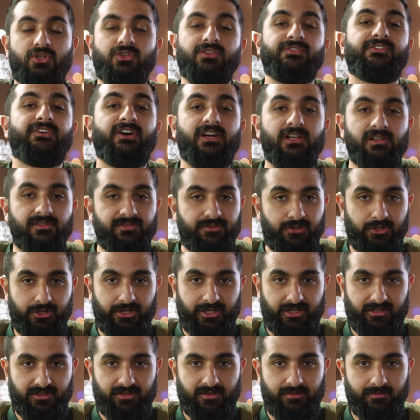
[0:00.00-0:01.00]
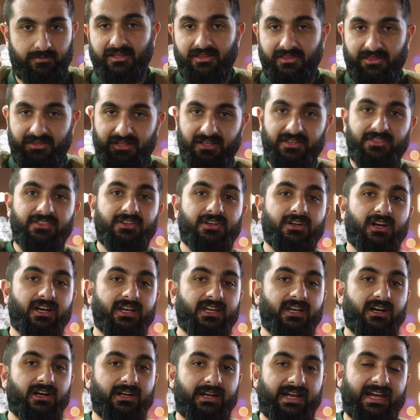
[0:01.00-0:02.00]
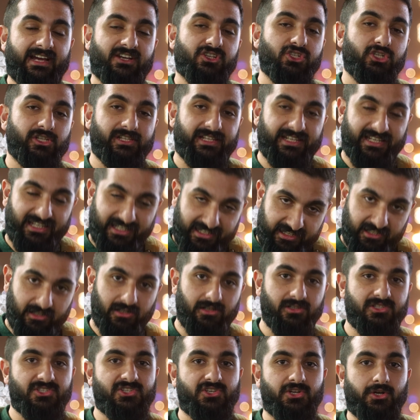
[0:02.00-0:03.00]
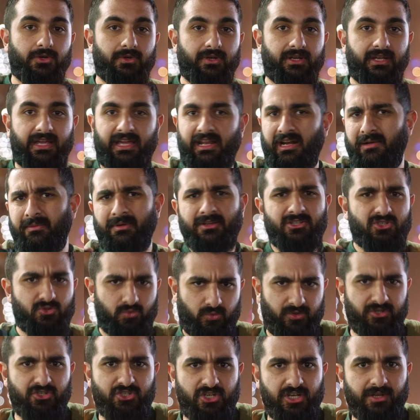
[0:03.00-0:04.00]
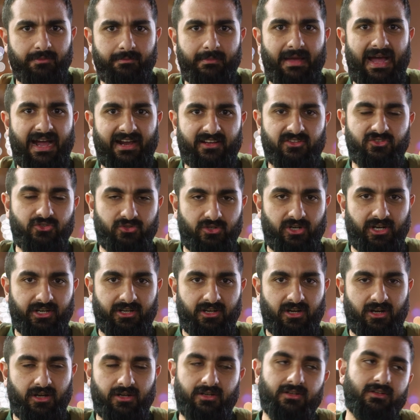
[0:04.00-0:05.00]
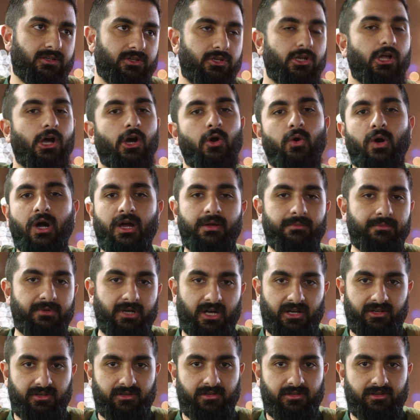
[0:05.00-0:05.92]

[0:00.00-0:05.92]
the final verdict. Did the Nikon actually kill Sony, and am I switching back to Nikon? No, I'm not.